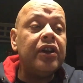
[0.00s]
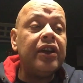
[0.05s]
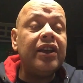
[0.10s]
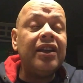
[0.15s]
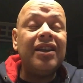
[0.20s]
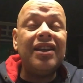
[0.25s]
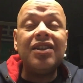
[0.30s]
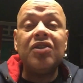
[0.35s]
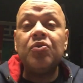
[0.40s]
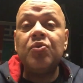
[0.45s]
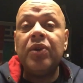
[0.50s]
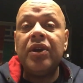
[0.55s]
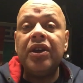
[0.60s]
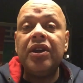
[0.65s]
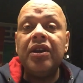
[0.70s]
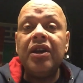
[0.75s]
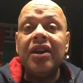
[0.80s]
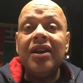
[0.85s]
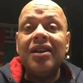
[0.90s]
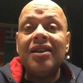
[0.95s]
in this
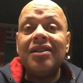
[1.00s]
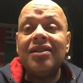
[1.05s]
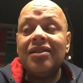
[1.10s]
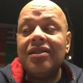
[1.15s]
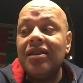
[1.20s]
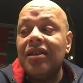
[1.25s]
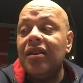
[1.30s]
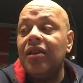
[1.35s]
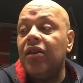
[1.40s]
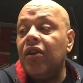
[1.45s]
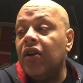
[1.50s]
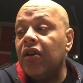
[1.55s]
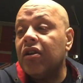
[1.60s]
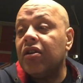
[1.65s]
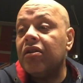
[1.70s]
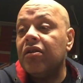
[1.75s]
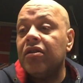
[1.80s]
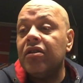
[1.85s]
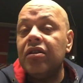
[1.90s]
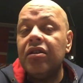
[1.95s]
way, still
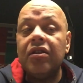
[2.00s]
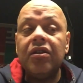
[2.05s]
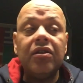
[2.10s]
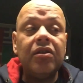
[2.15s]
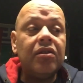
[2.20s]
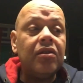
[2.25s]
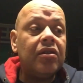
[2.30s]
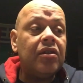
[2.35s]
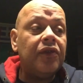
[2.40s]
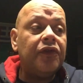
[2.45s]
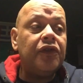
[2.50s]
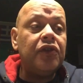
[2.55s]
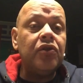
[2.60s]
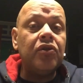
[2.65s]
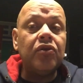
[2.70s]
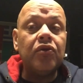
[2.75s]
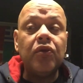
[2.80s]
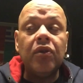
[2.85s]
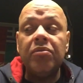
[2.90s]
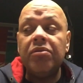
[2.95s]
lock the
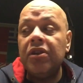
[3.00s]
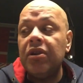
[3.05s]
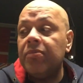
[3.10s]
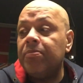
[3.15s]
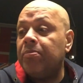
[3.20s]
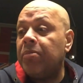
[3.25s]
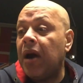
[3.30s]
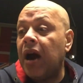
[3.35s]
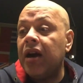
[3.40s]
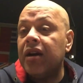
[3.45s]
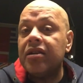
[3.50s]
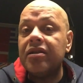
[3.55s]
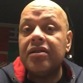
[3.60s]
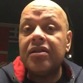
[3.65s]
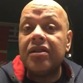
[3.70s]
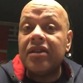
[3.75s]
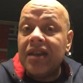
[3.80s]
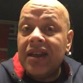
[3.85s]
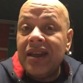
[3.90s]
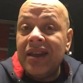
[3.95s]
vulnerable
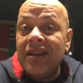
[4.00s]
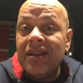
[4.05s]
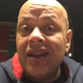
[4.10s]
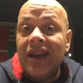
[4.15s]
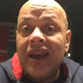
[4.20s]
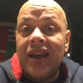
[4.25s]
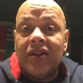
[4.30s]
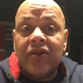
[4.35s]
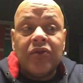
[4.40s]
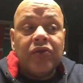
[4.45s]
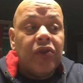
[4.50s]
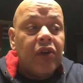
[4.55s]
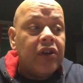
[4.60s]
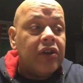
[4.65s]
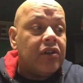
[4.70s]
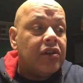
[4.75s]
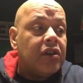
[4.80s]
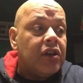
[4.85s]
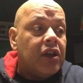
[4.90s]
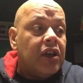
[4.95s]
parts in
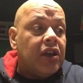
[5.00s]
Android